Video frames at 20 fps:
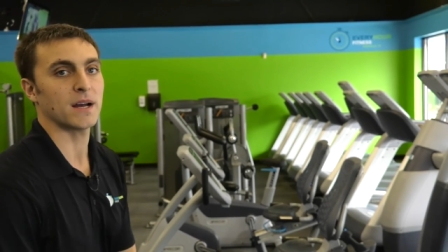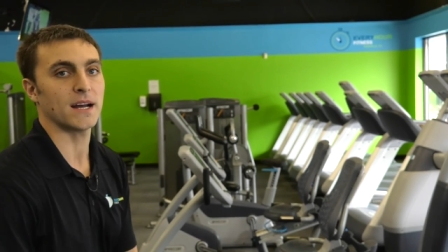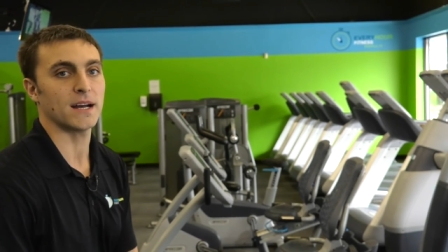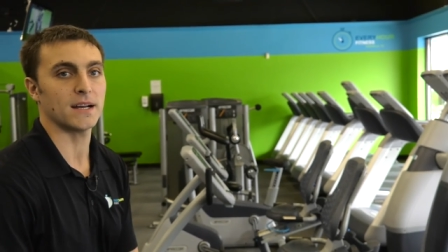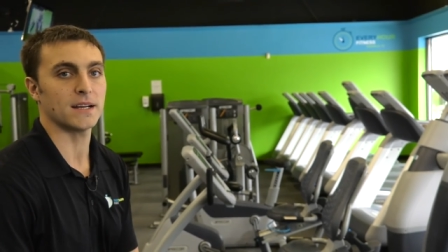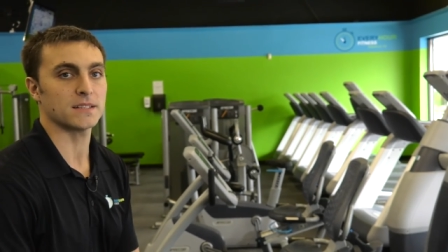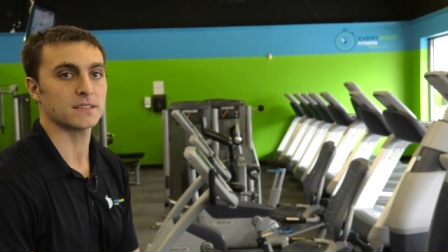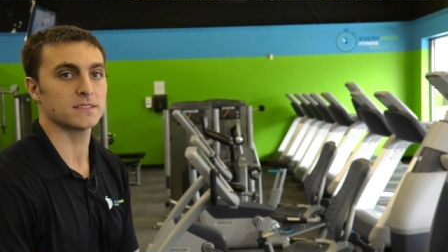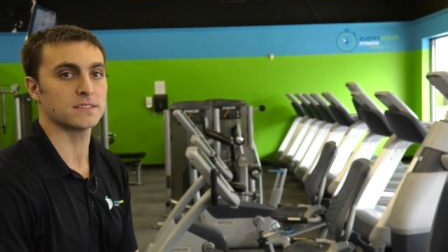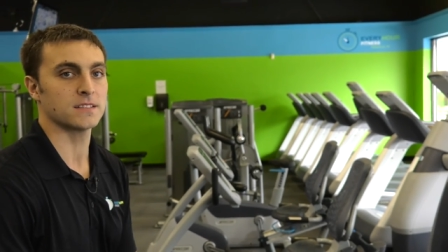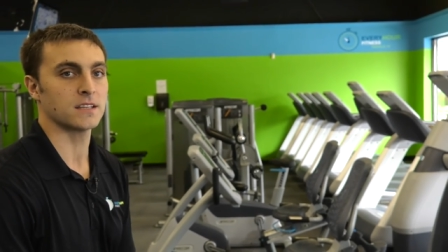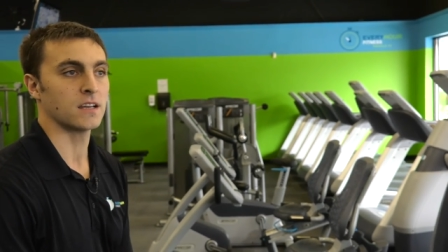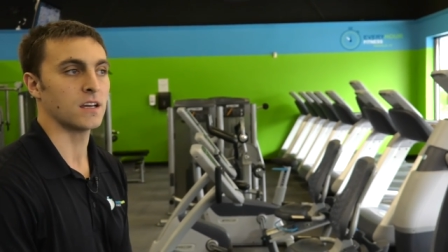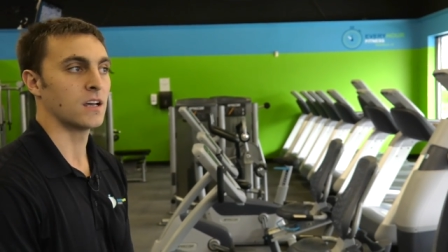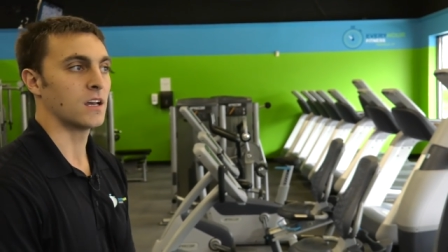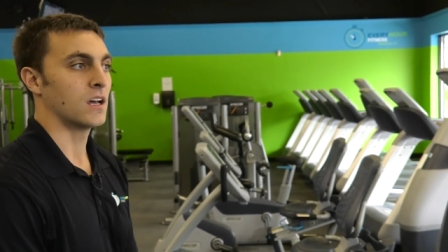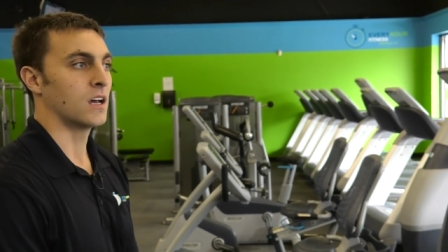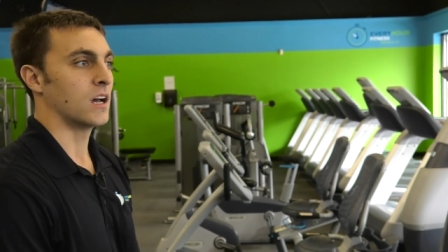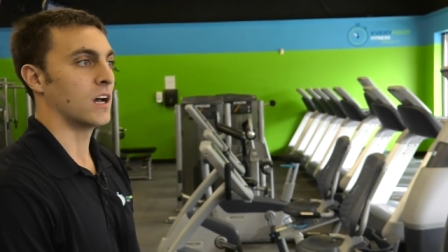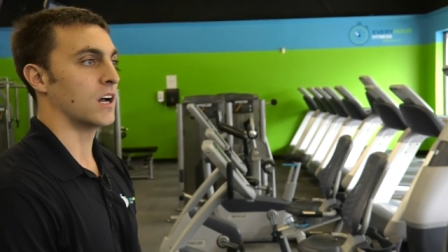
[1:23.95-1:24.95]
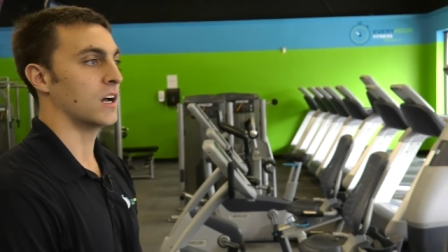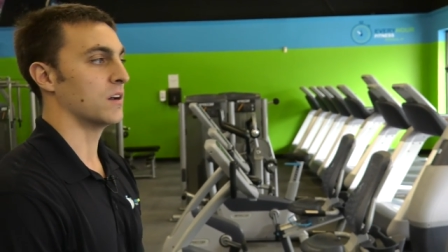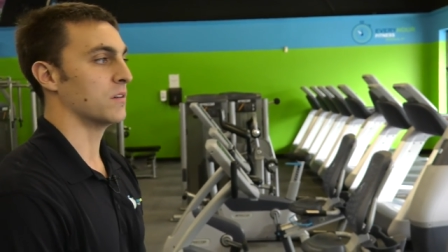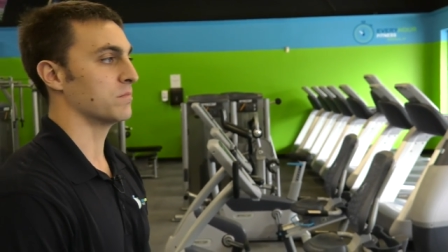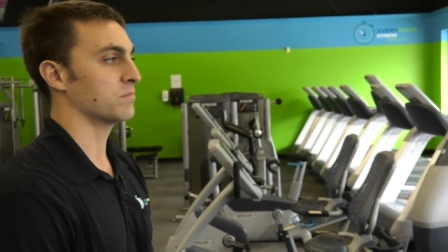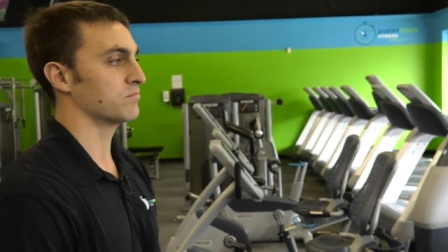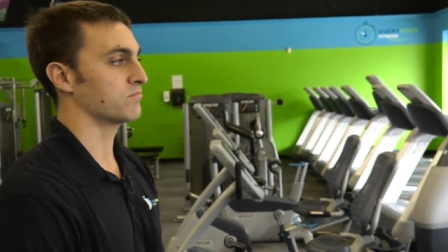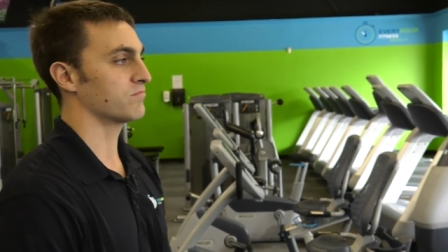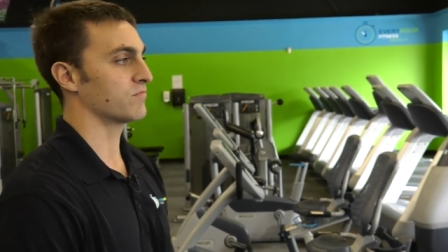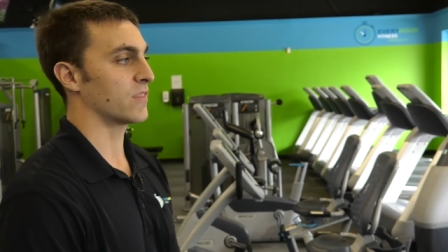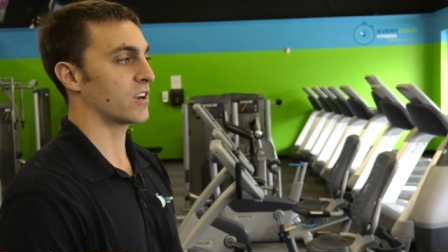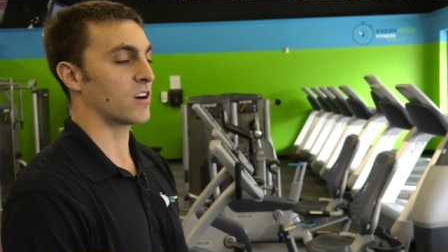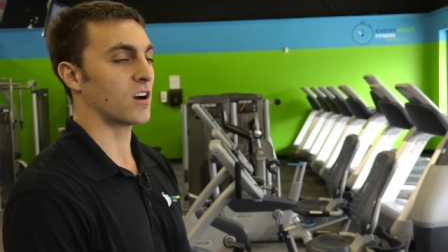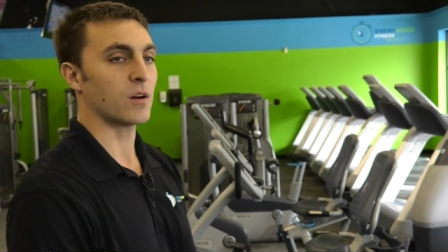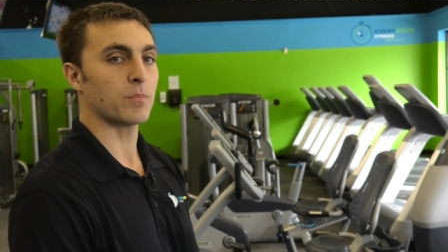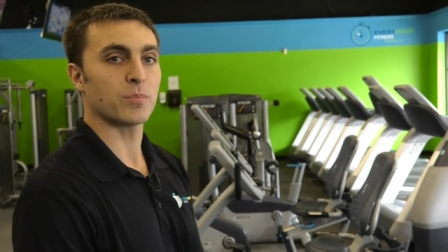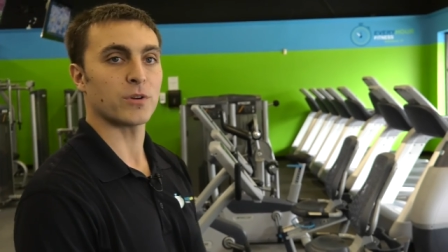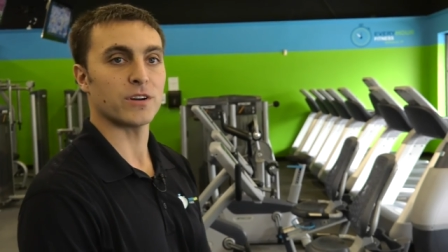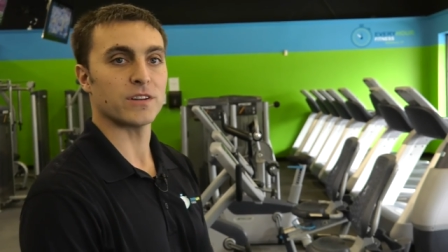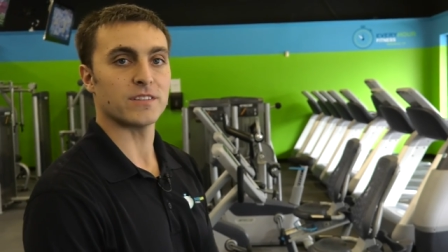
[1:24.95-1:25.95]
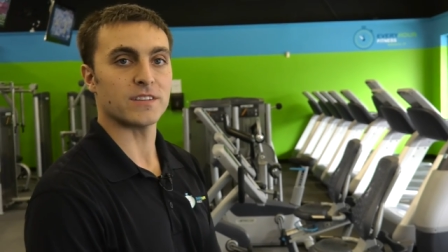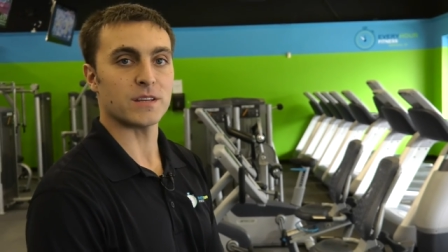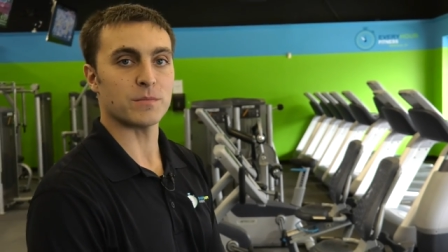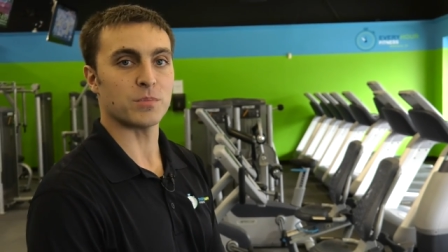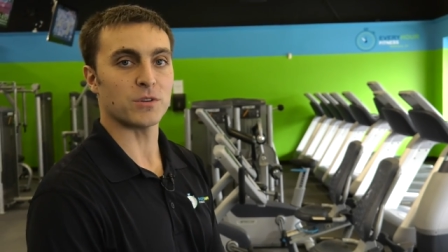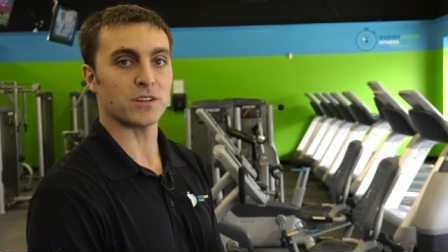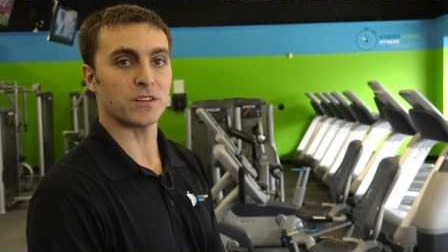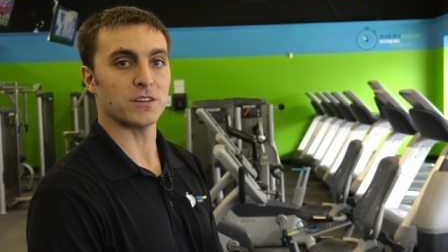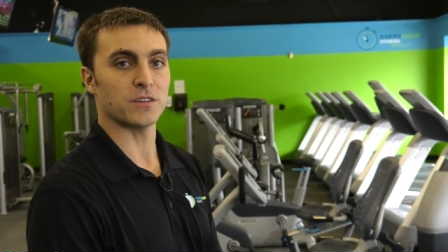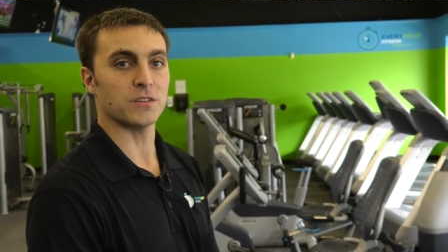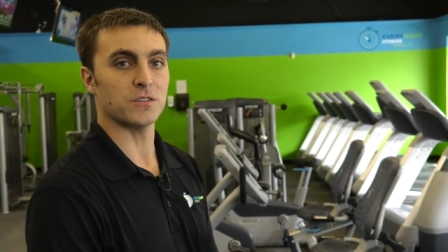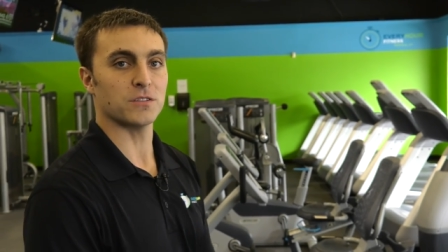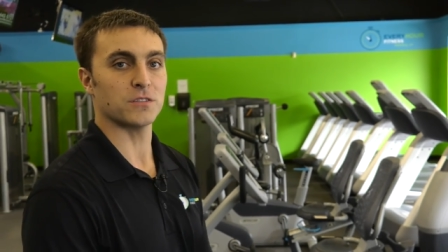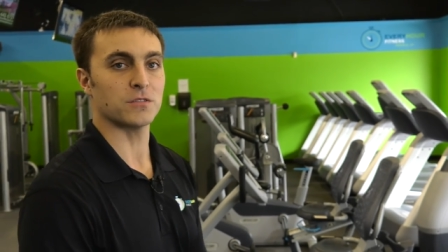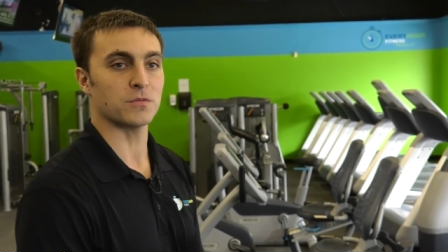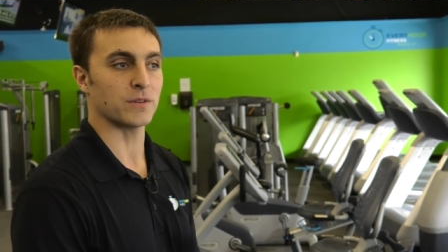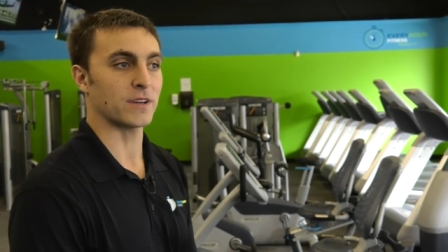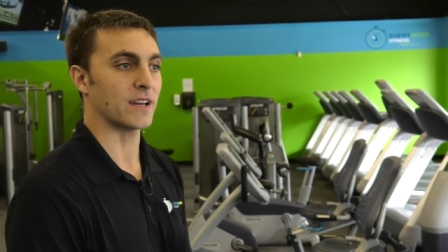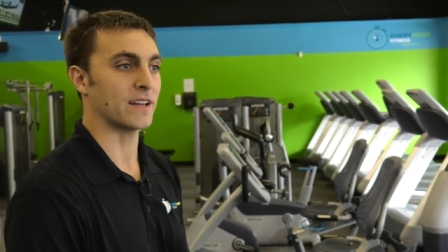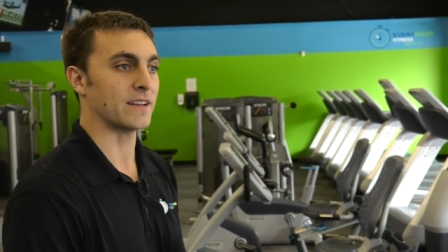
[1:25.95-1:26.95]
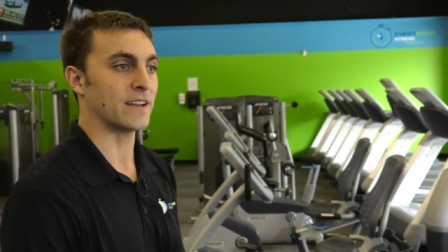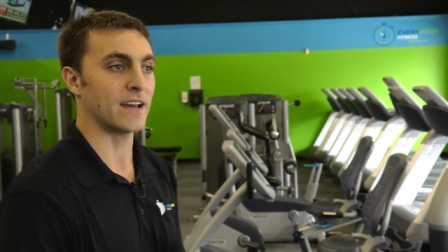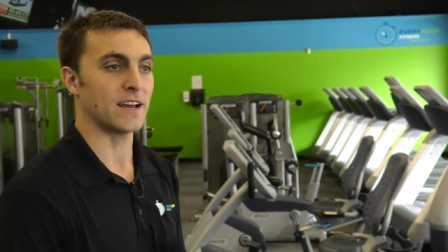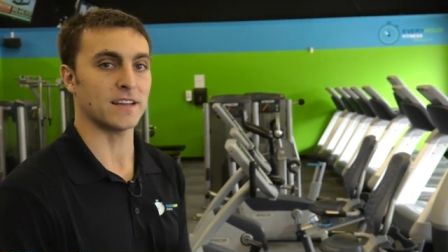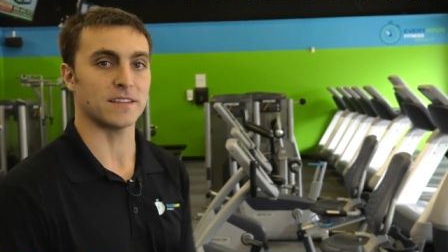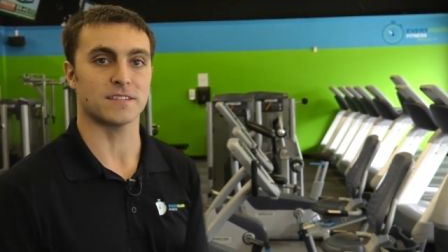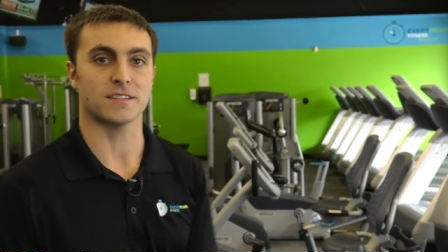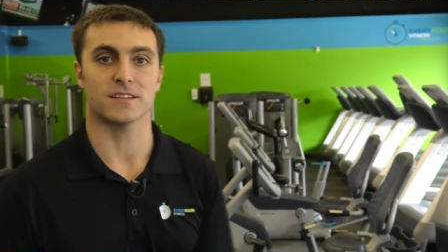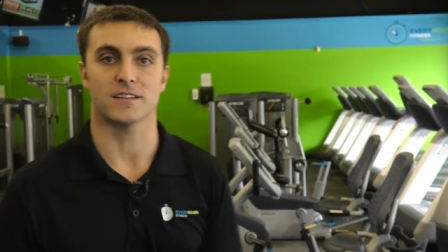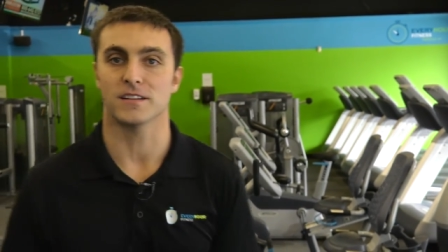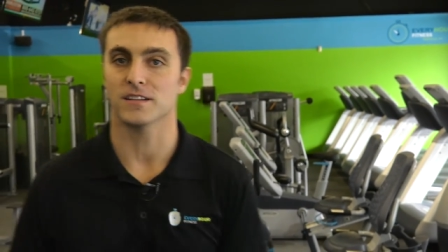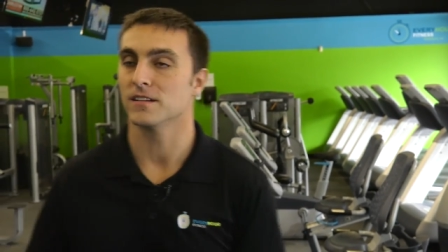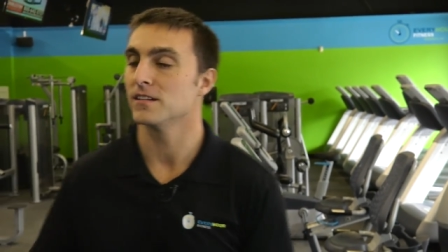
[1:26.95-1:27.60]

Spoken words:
bikes. They're all pretty simple to use. We got nice